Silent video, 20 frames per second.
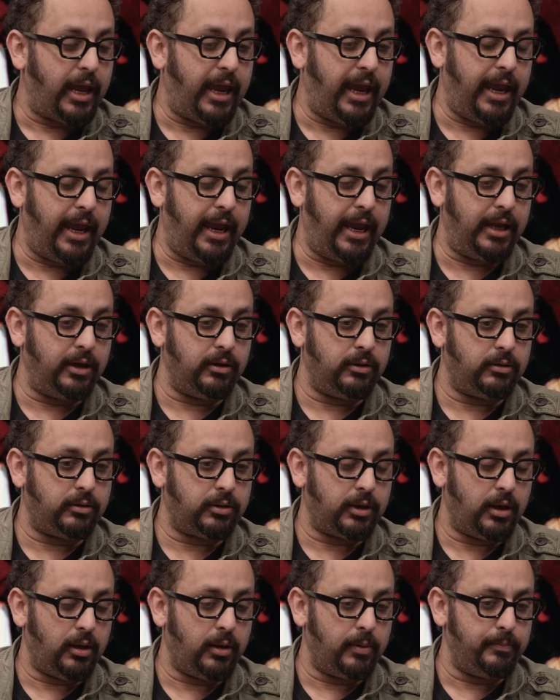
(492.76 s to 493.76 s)

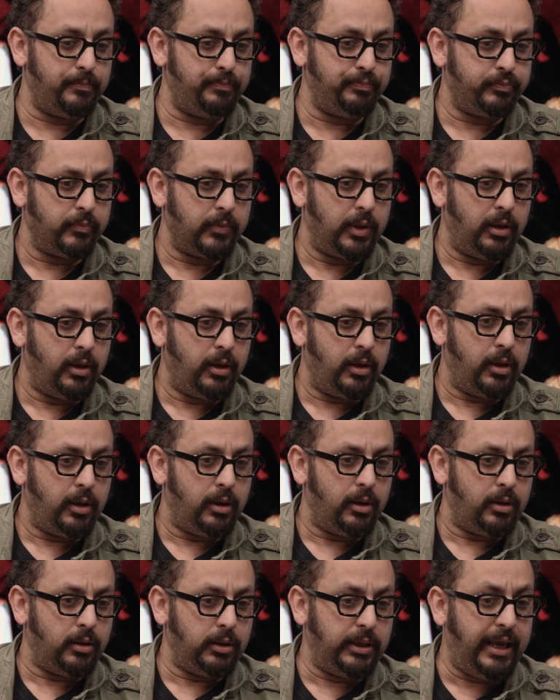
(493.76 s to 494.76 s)
And um,
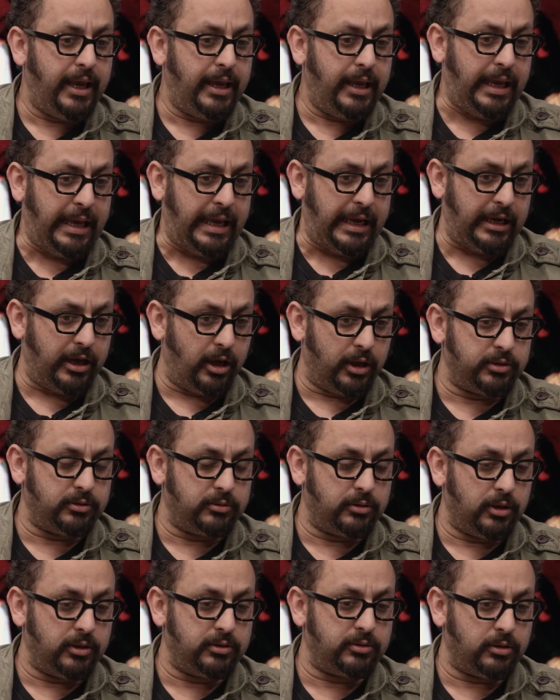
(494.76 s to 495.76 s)
yeah,
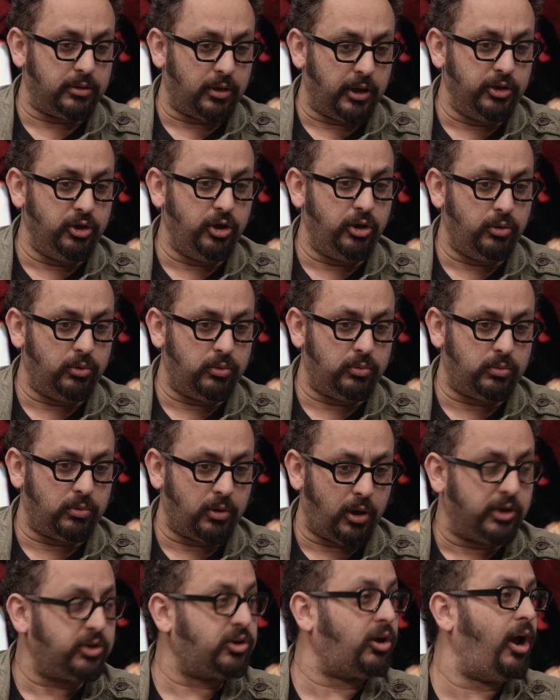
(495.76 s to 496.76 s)
I, I knew,
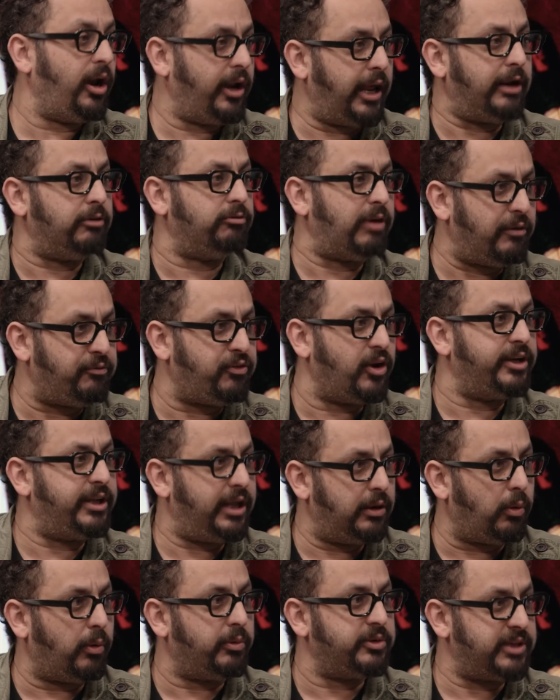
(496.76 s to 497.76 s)
I kind of had a rough
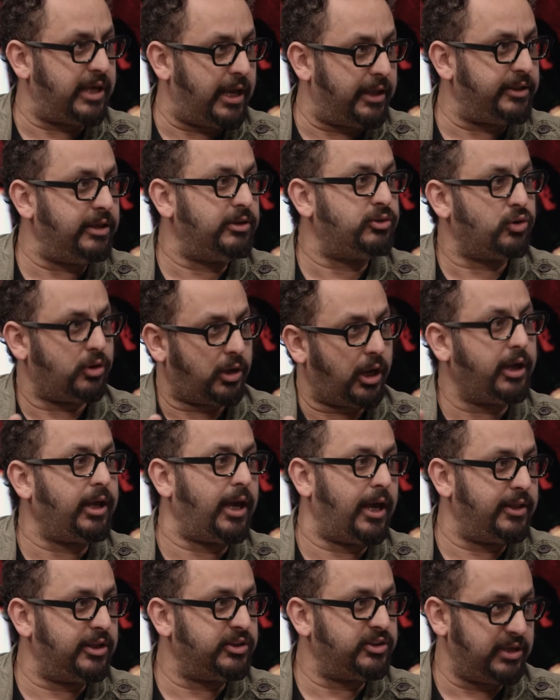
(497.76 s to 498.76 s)
idea what was out there. I thought,
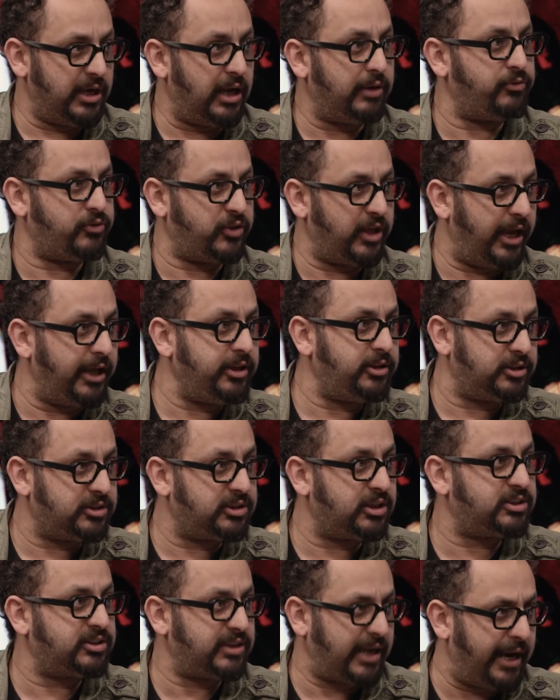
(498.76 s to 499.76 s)
okay, there's enough mm. there to
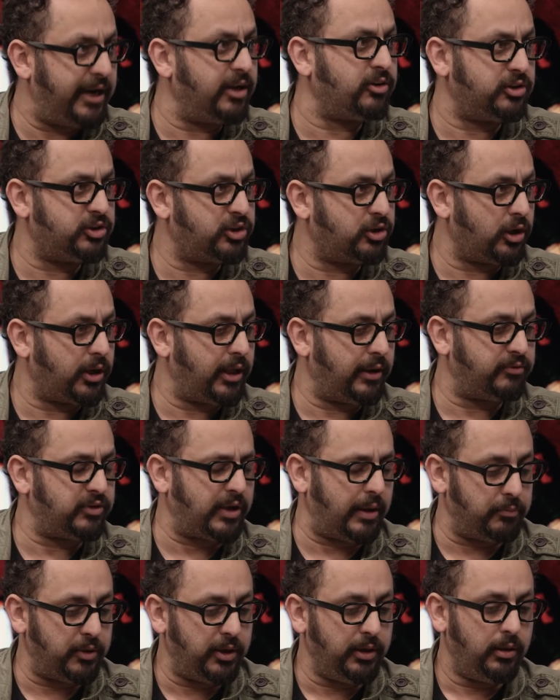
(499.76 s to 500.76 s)
sustain it because you've got to have
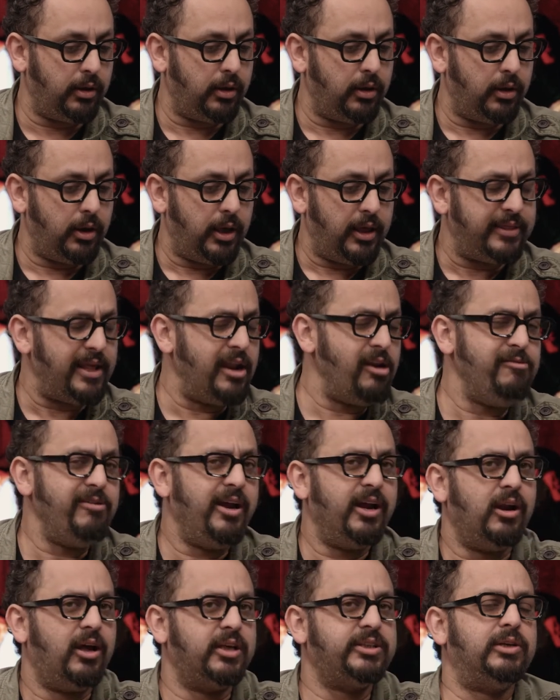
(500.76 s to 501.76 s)
something. Then I
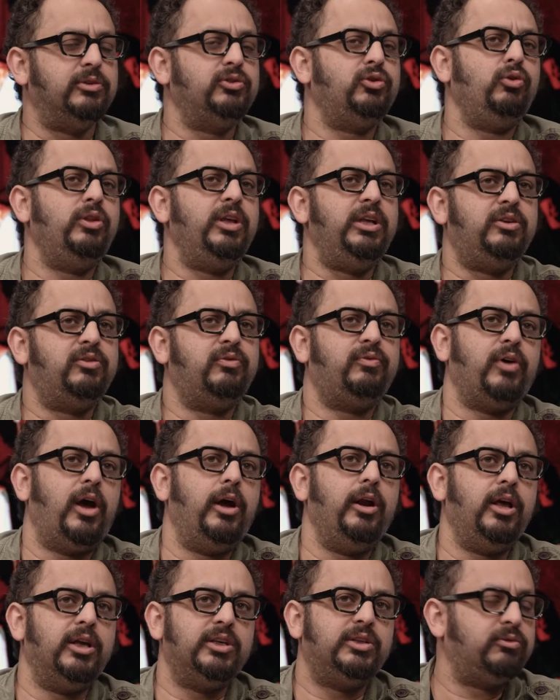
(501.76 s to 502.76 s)
realised there was all these
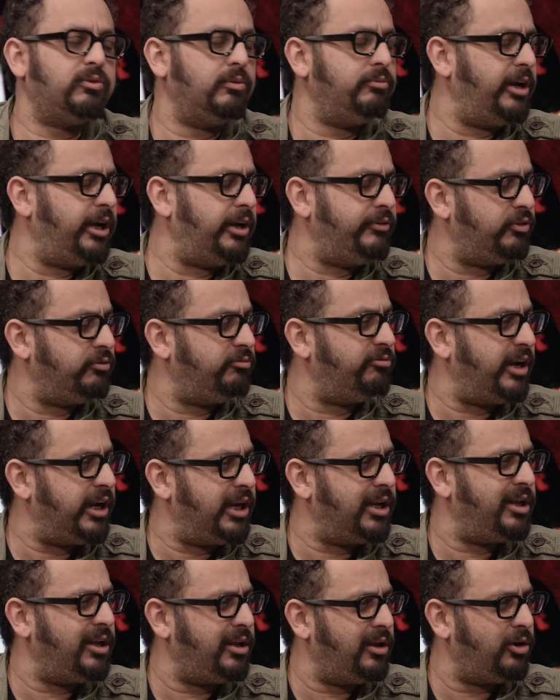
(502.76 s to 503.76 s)
photos from even
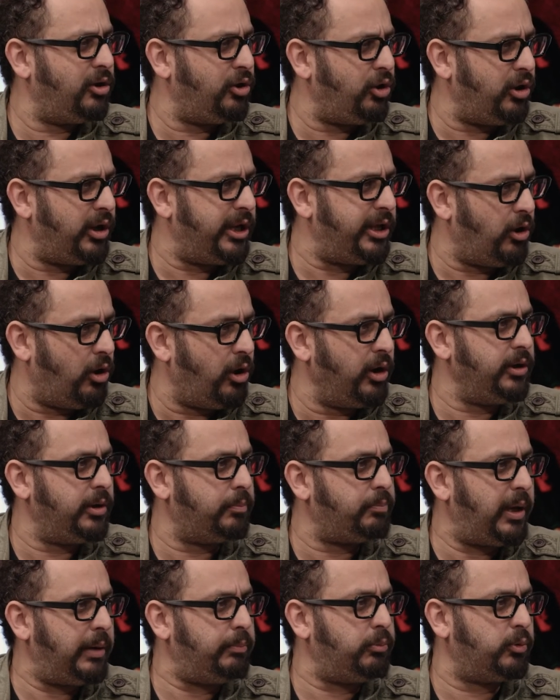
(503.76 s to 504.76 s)
really early on
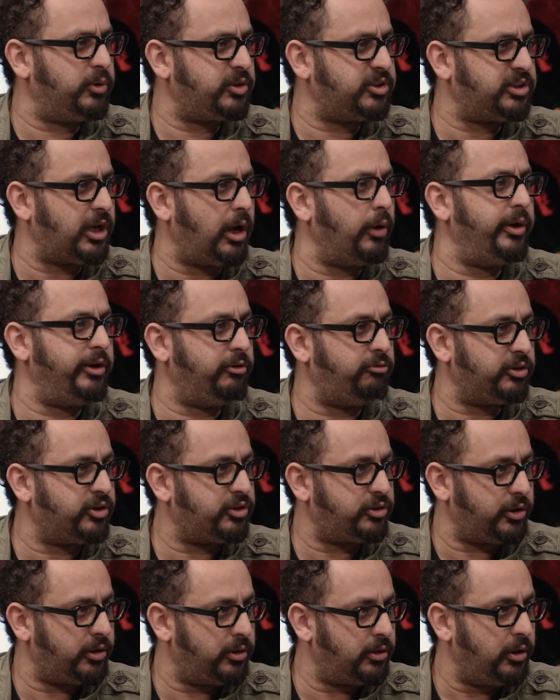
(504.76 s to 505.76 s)
that people were so
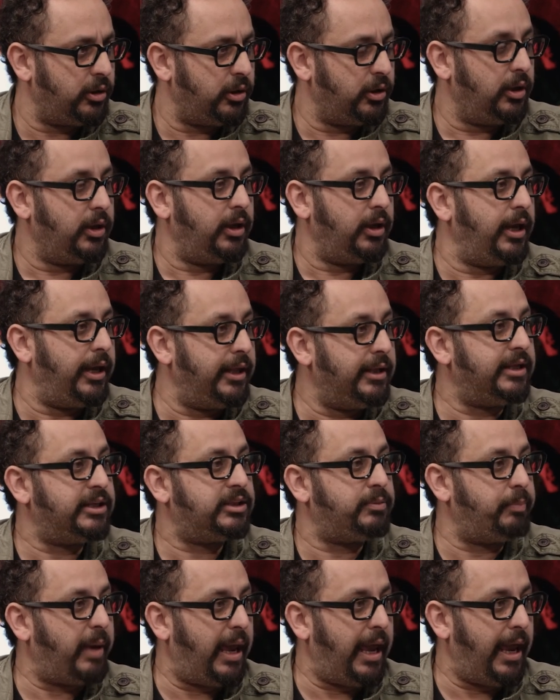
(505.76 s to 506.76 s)
interested in
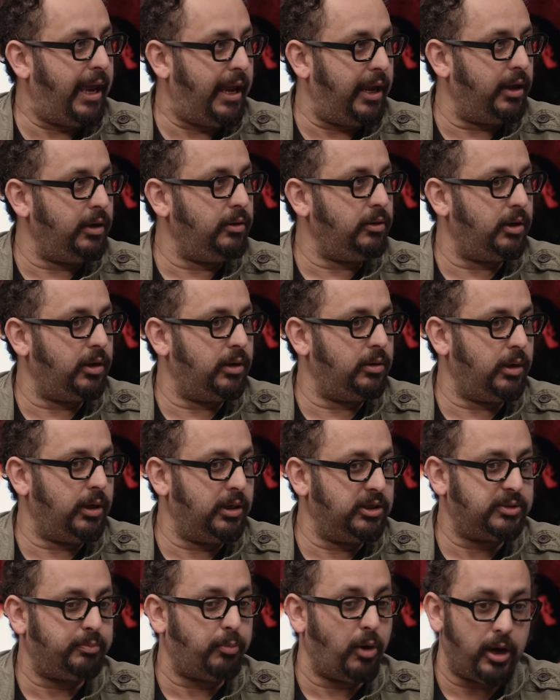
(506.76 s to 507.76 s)
this band and
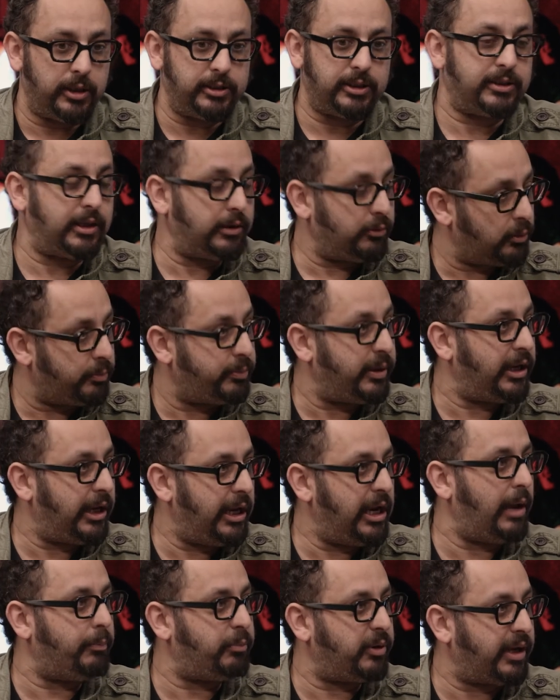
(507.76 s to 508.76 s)
inspired that they were
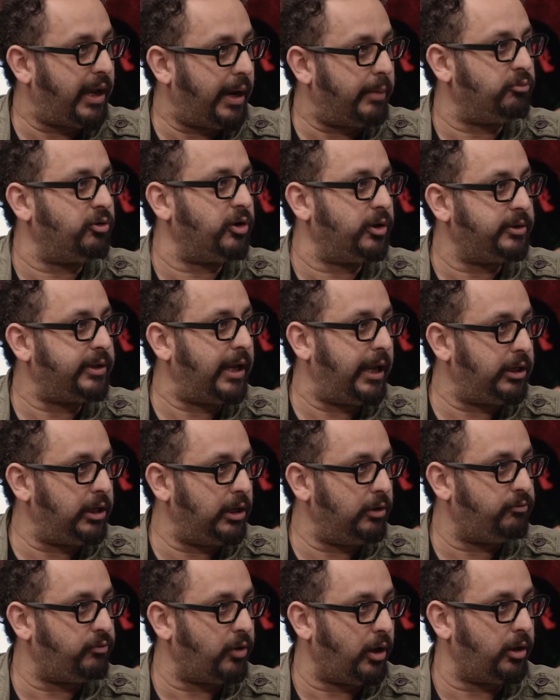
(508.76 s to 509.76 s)
picking up a camera and
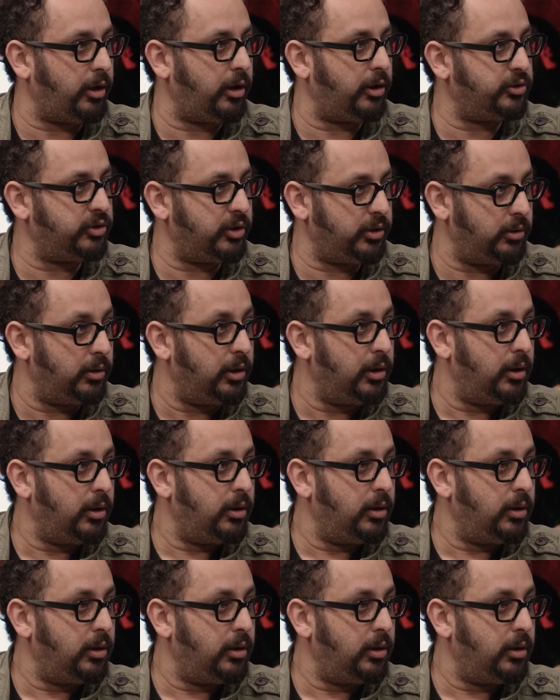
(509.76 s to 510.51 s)
taking photos and